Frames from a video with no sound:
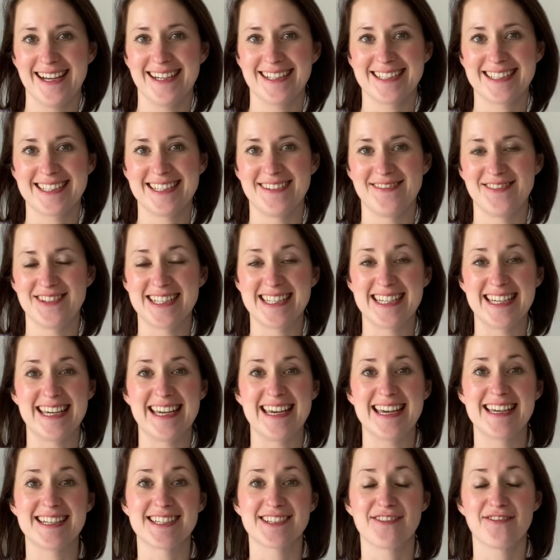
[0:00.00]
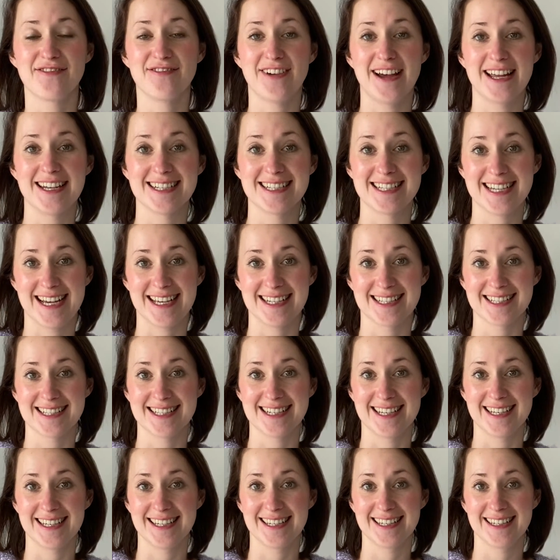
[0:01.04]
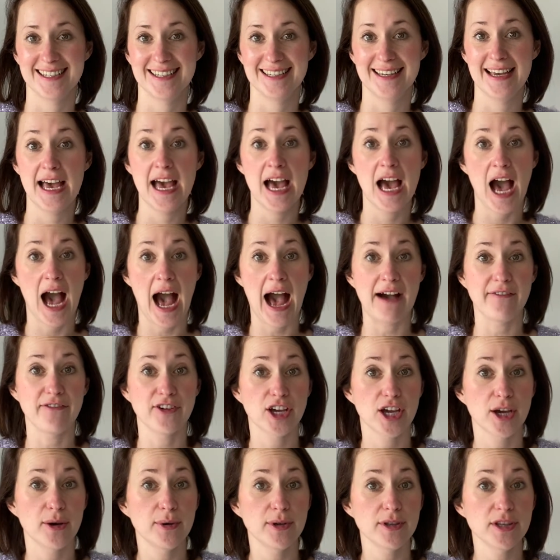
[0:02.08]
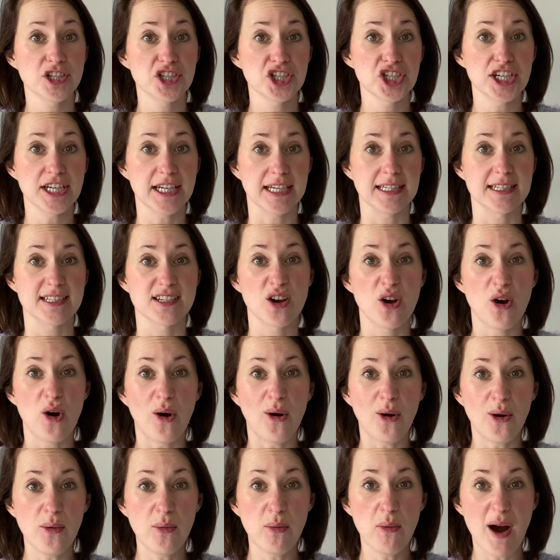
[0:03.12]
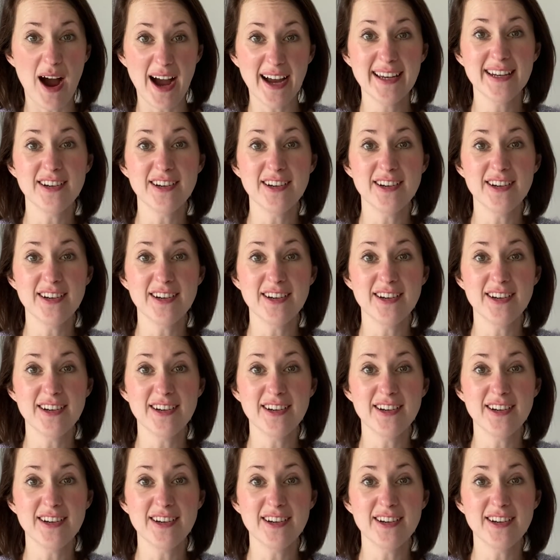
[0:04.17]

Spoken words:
activity is fantastic. Have a go on the sheet, or why